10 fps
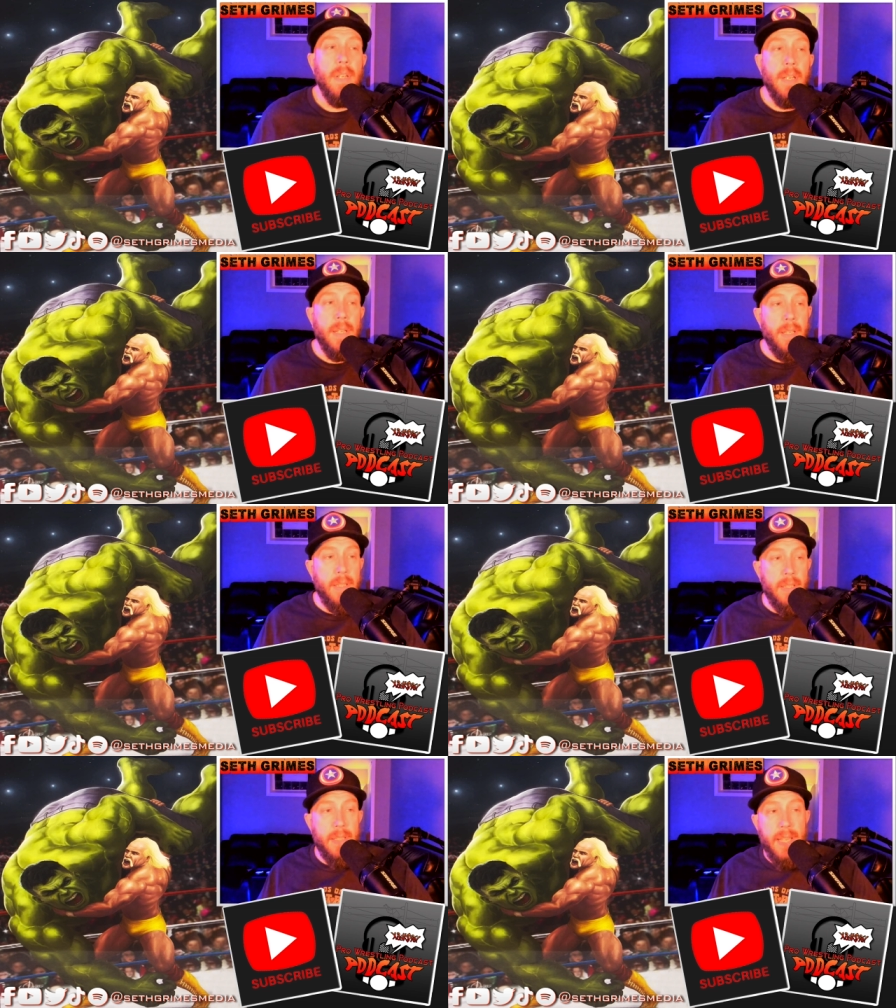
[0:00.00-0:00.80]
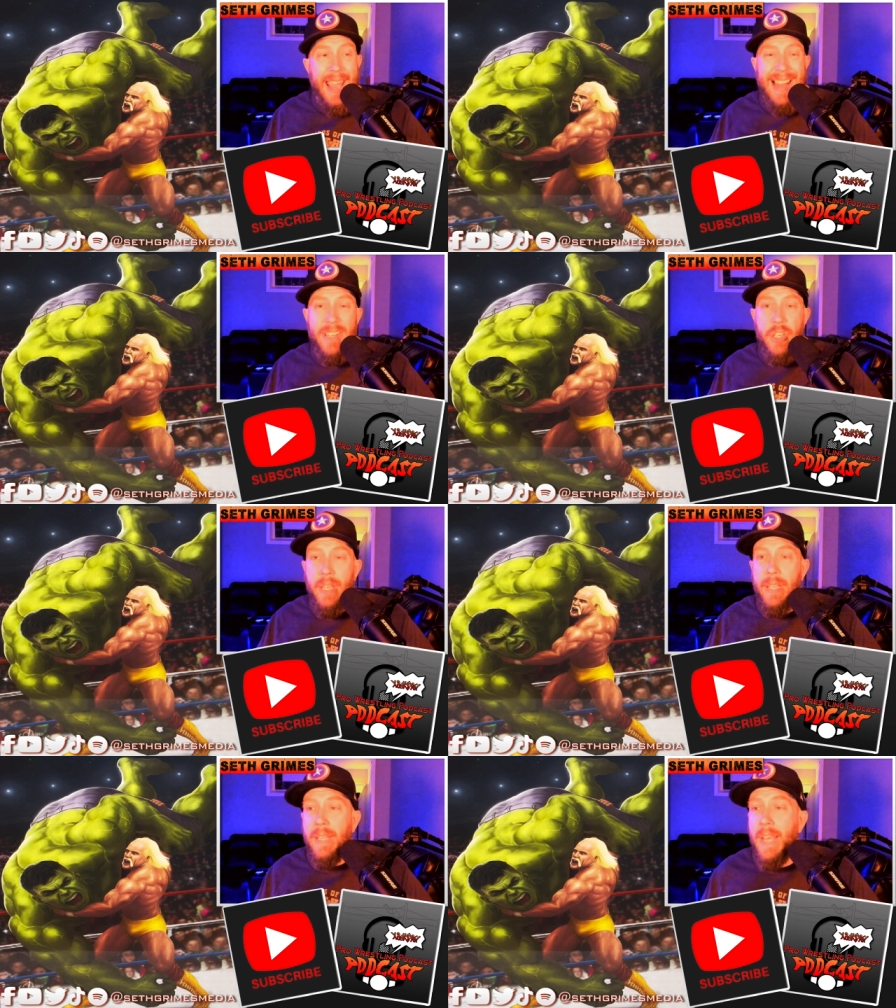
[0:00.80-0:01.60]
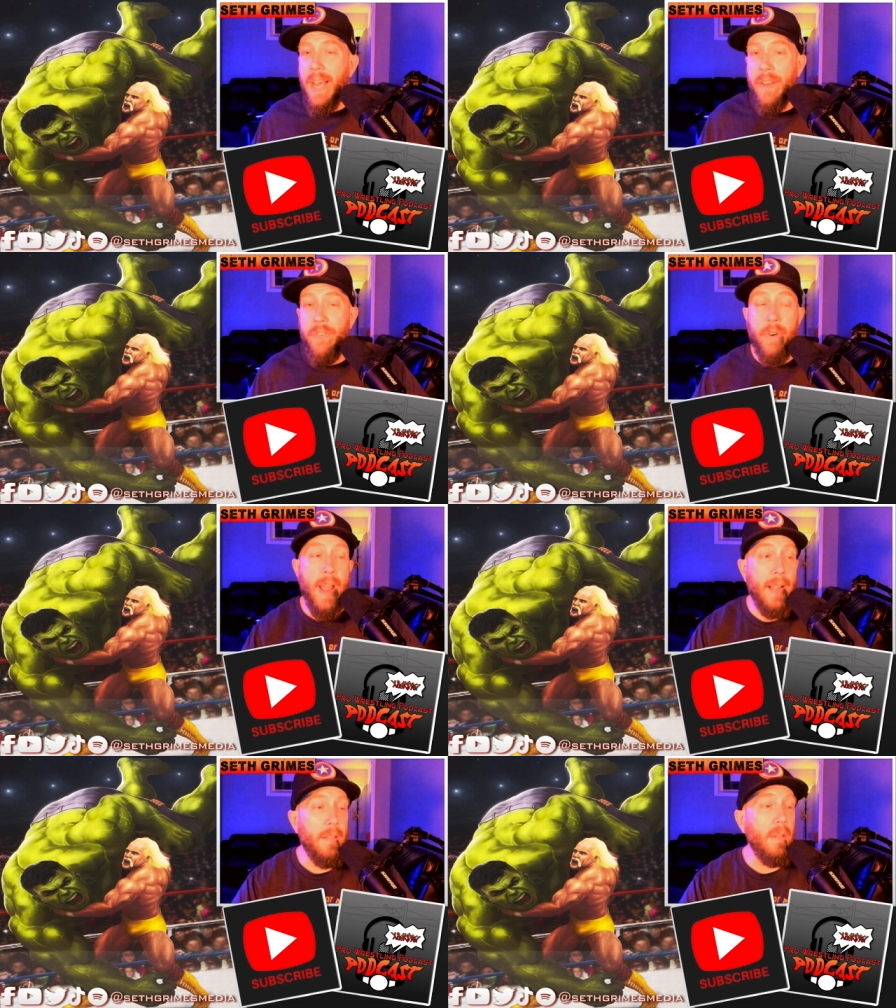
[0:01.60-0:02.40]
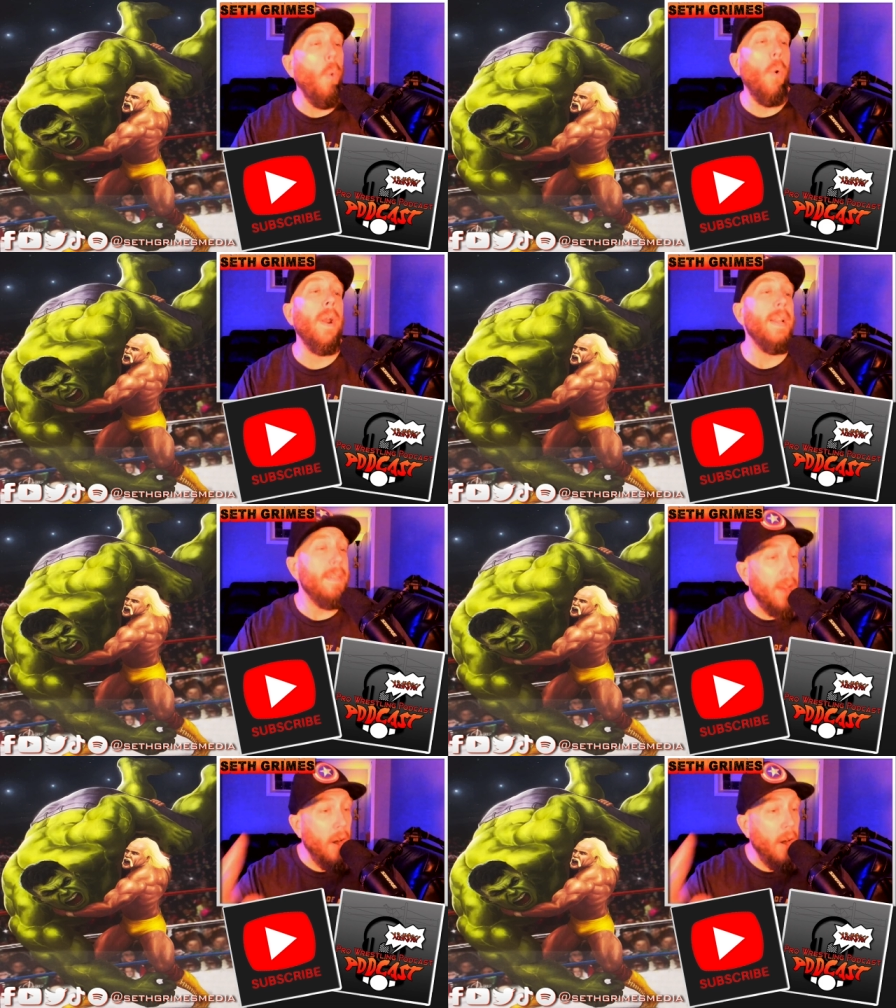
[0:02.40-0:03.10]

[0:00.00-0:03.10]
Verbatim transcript: uh, catch in the contract, according to